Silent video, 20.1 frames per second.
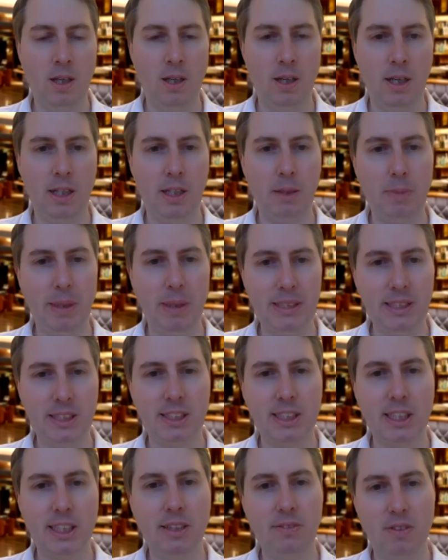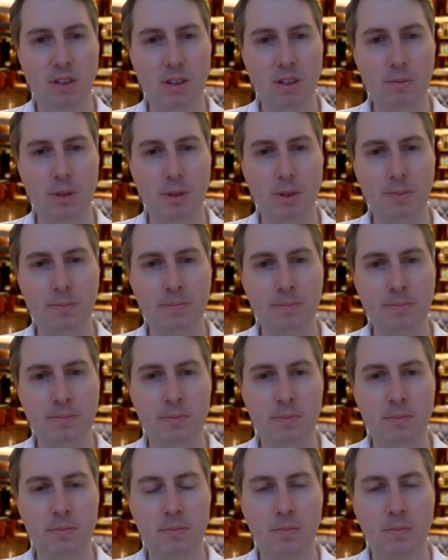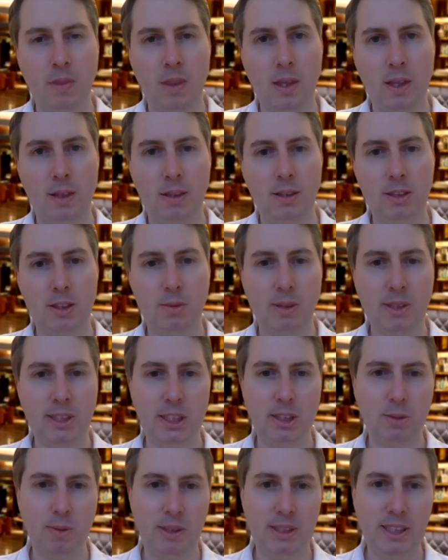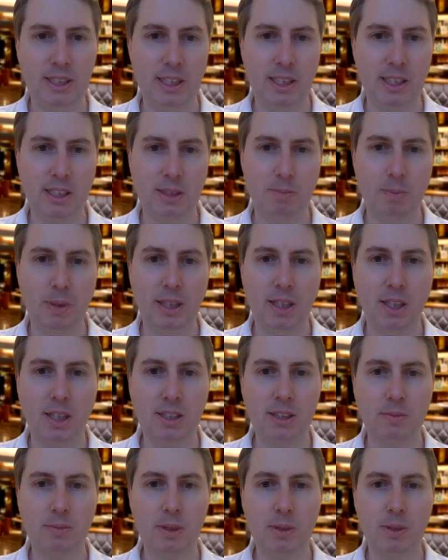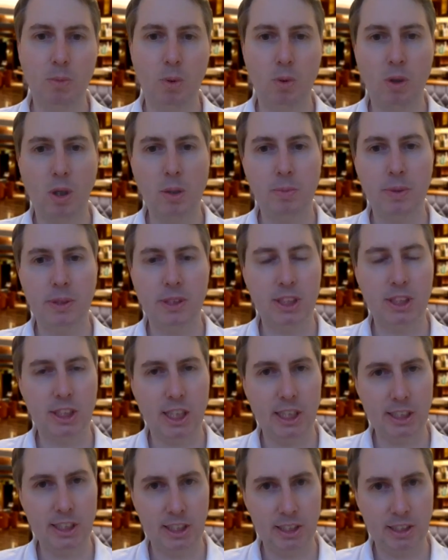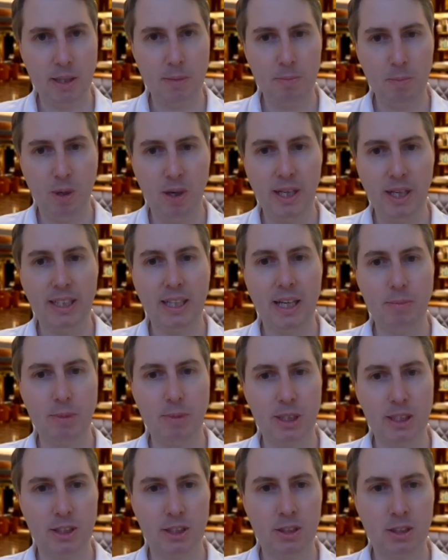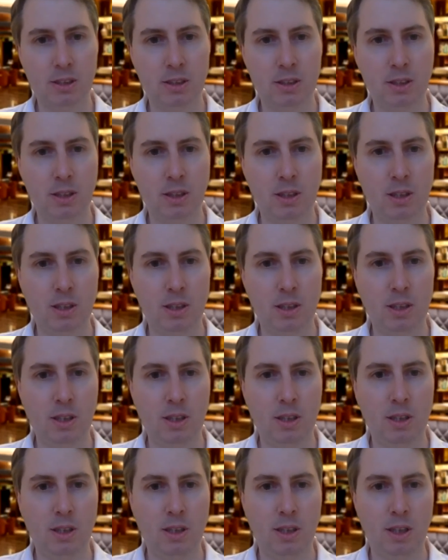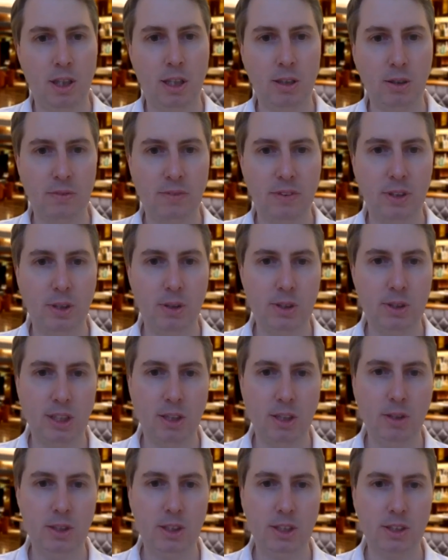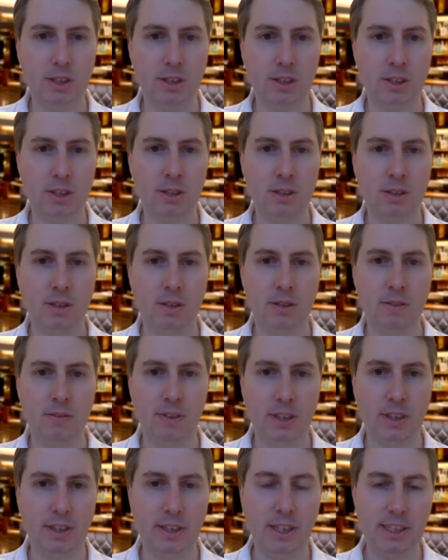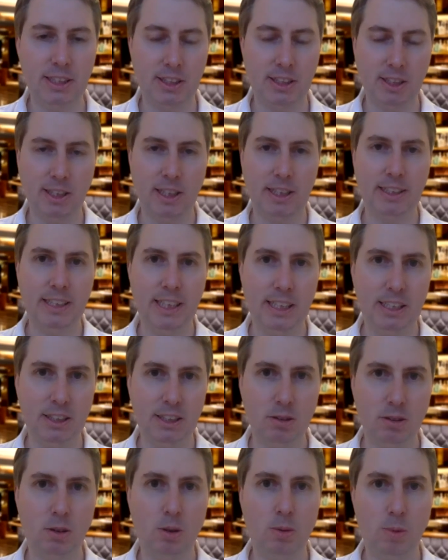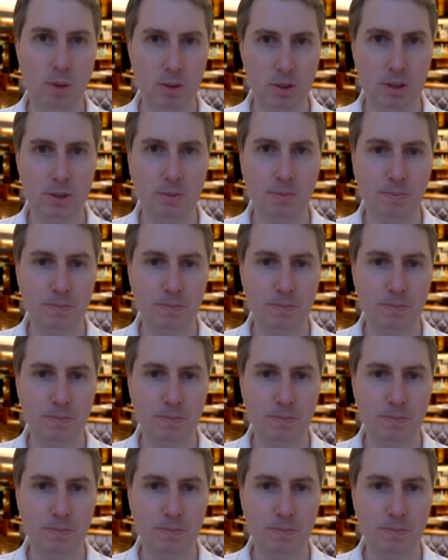In a B2C environment, 2020 has made customers more open to changing their buying habits and look for new solutions for the things that they need or want.